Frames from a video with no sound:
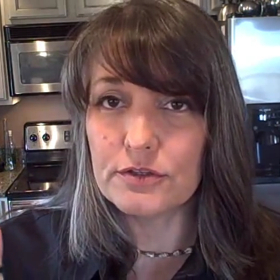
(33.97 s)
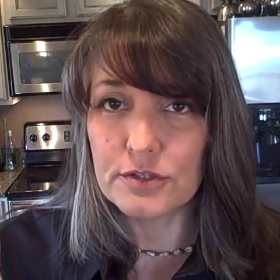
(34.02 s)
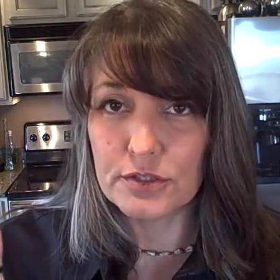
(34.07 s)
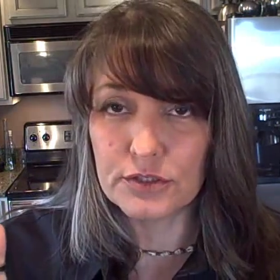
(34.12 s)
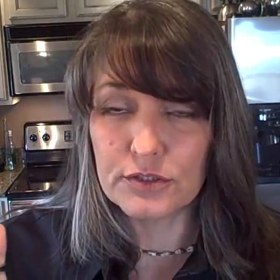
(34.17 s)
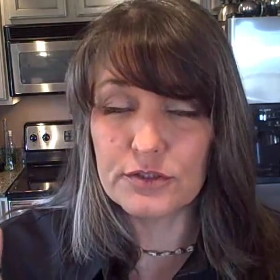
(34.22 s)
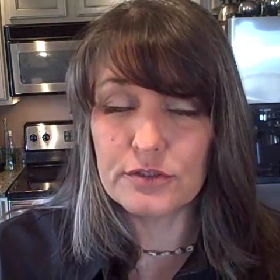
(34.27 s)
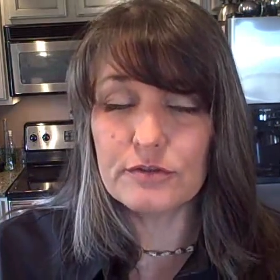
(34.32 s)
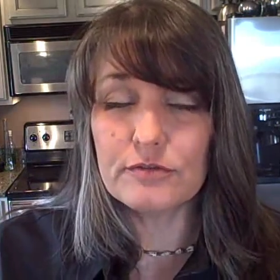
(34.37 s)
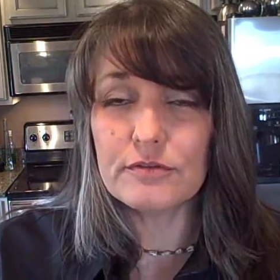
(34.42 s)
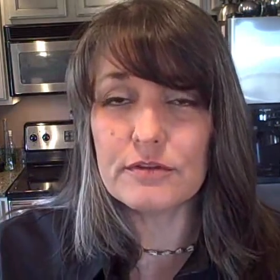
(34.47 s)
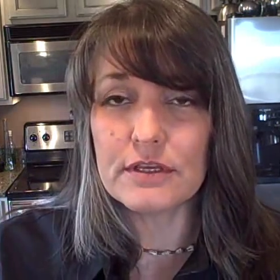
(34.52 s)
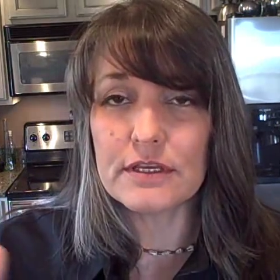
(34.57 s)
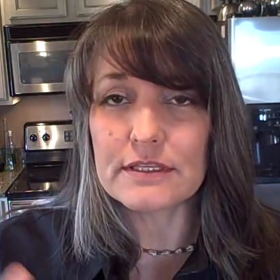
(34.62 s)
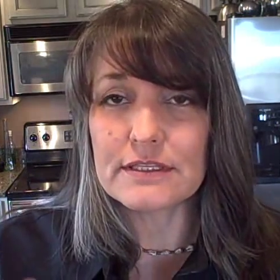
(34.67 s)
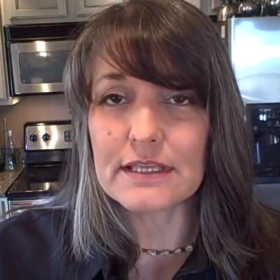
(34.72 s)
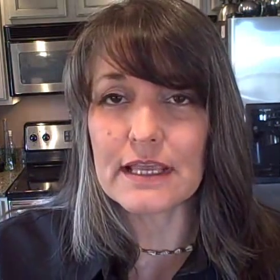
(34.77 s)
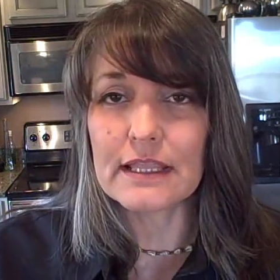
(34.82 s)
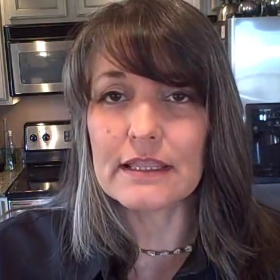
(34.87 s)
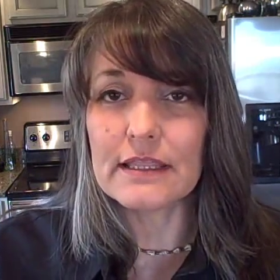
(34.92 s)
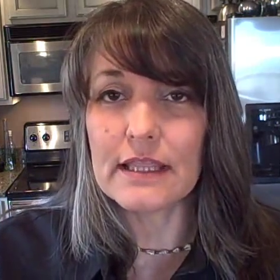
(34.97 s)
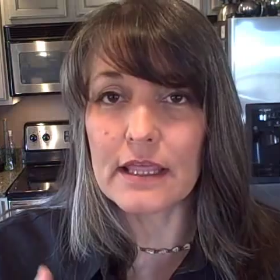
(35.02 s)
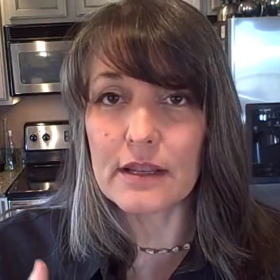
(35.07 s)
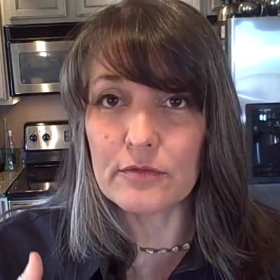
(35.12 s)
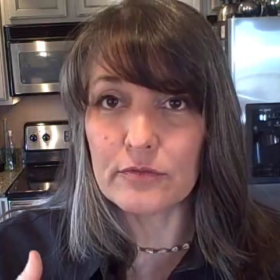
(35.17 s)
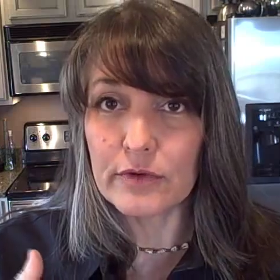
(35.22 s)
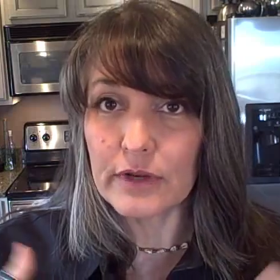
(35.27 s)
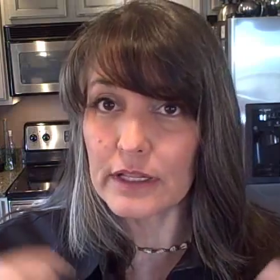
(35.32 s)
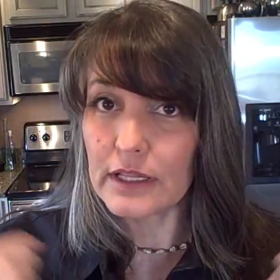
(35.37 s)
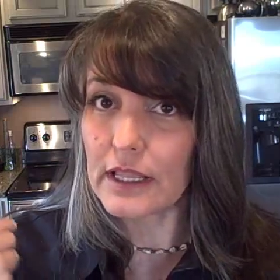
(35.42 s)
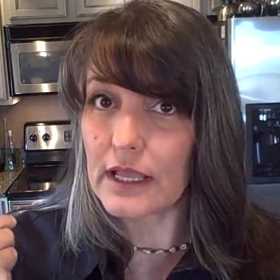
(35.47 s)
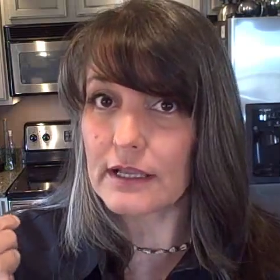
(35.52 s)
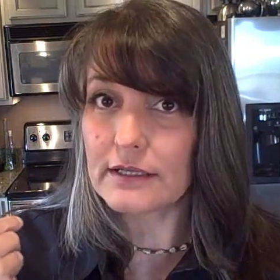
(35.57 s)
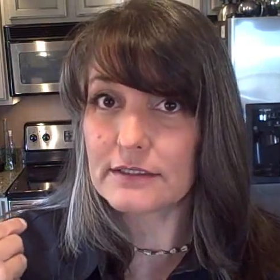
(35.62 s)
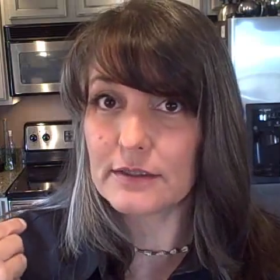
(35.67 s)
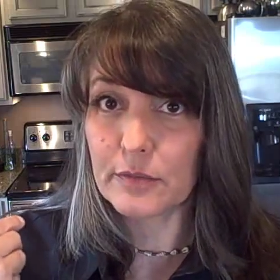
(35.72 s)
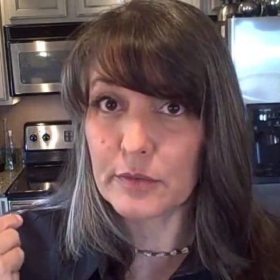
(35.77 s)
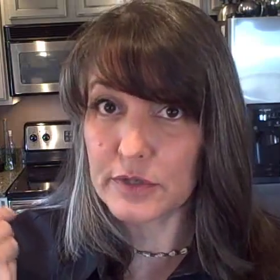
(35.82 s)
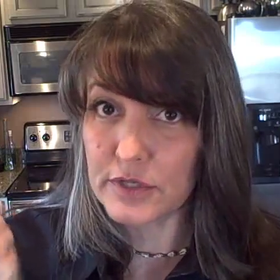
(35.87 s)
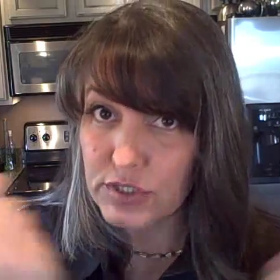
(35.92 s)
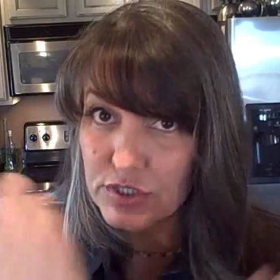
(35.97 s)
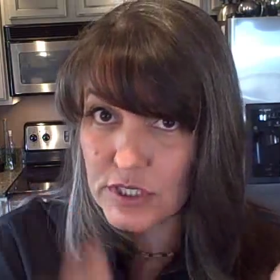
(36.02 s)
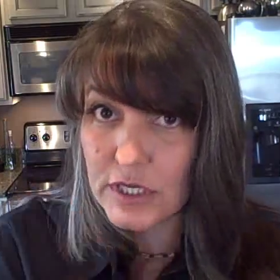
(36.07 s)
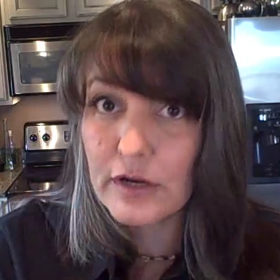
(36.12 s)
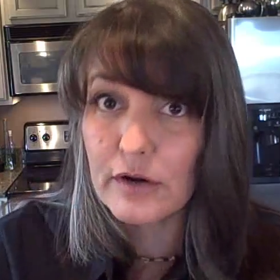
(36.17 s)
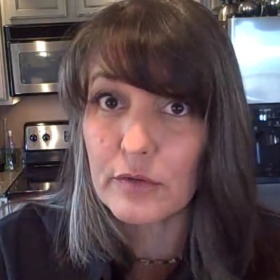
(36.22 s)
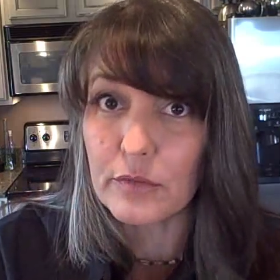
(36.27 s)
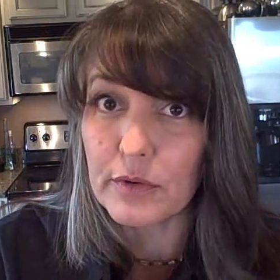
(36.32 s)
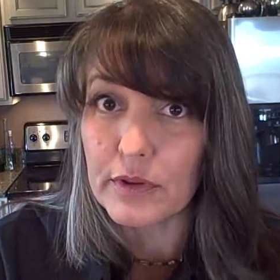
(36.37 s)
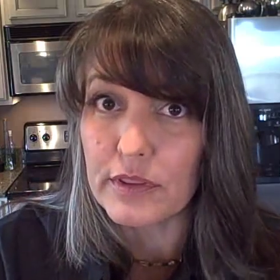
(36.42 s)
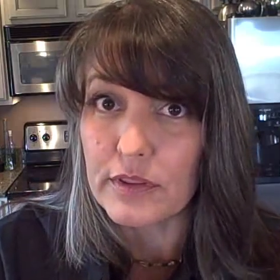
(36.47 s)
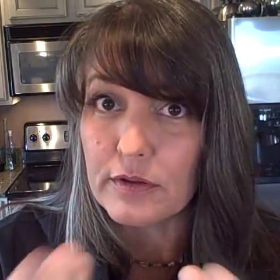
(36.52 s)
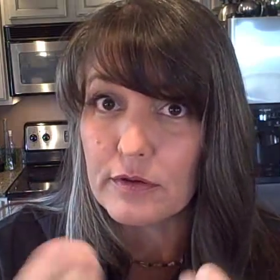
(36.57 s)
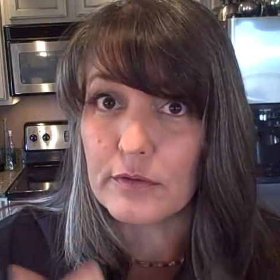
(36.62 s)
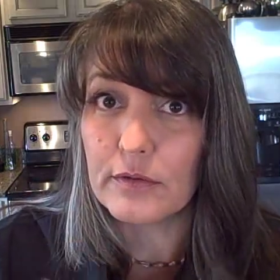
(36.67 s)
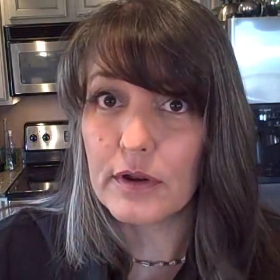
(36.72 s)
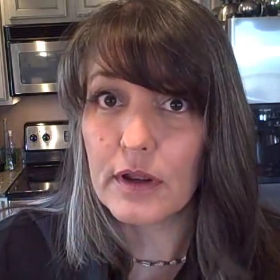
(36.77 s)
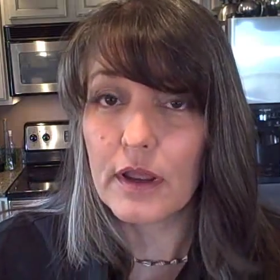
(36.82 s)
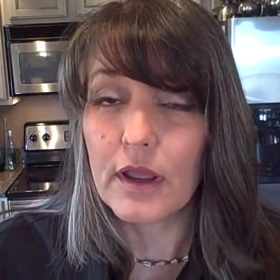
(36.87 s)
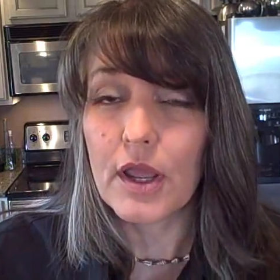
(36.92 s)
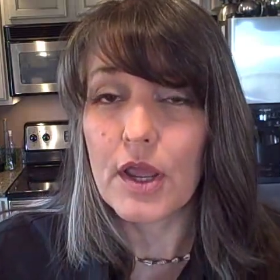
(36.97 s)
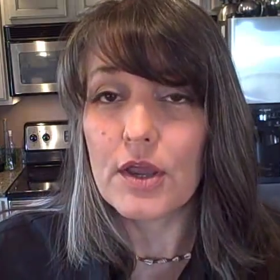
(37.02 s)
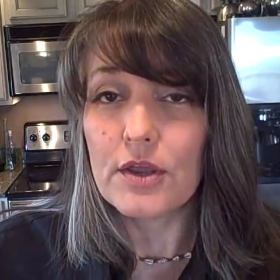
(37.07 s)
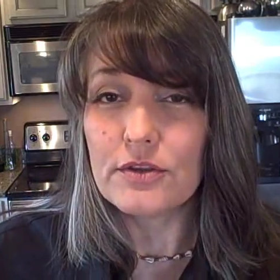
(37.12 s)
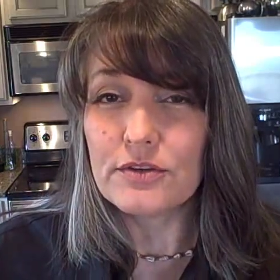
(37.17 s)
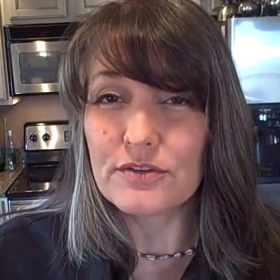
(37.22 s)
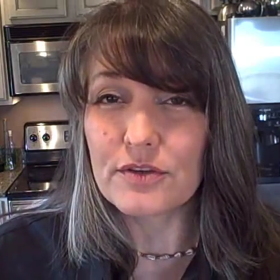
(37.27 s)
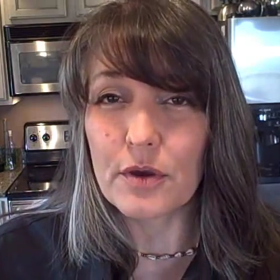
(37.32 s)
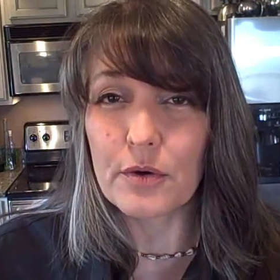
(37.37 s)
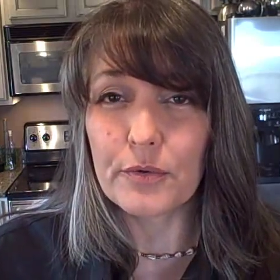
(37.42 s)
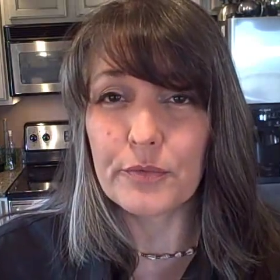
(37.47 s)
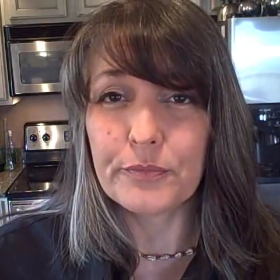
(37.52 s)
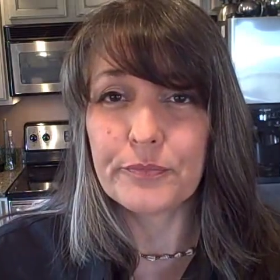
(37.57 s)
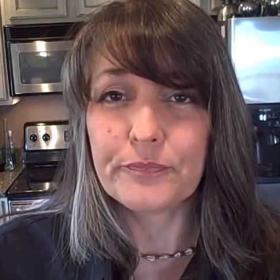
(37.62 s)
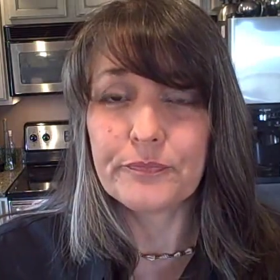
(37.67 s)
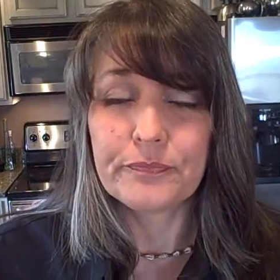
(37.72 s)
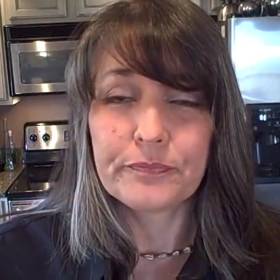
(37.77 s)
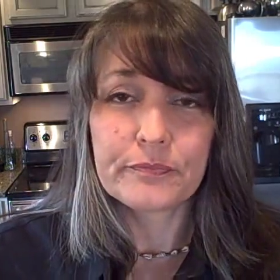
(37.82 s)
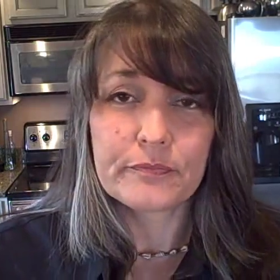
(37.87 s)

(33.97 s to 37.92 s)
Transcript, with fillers: to do this and then realized I want to share it with you. So